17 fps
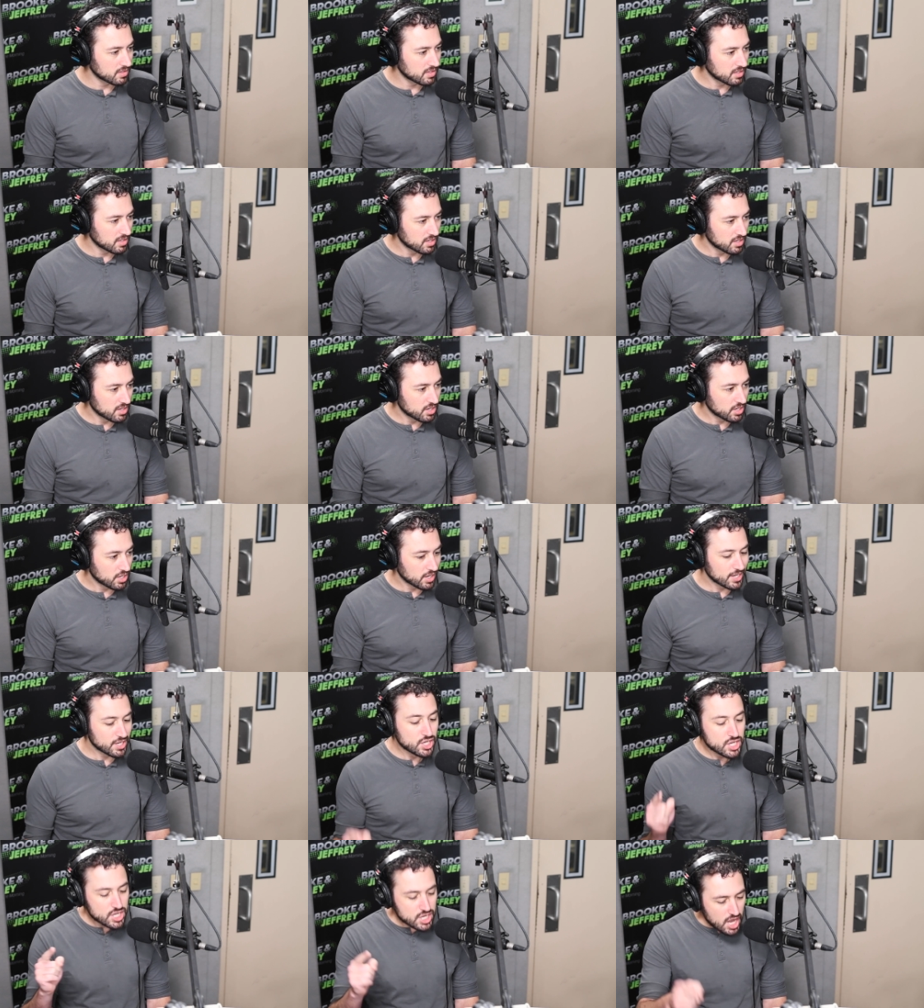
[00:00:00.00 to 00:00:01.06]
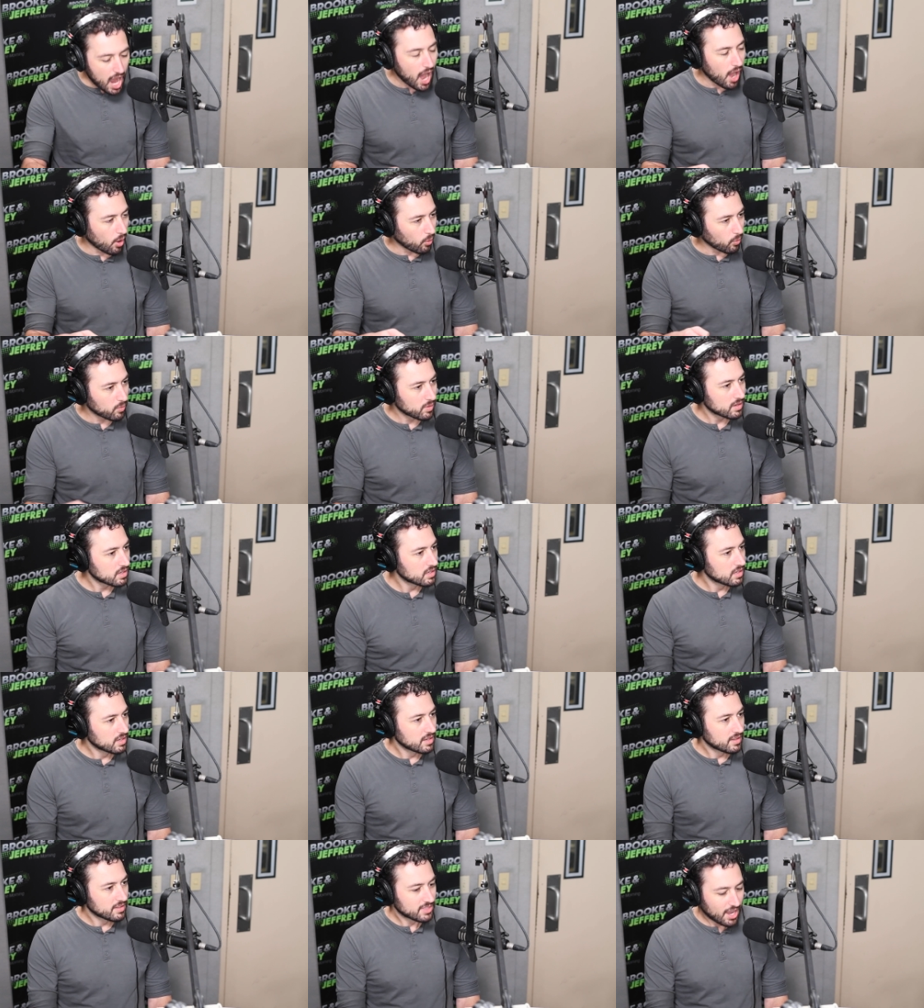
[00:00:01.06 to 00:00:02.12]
No. No. yeah.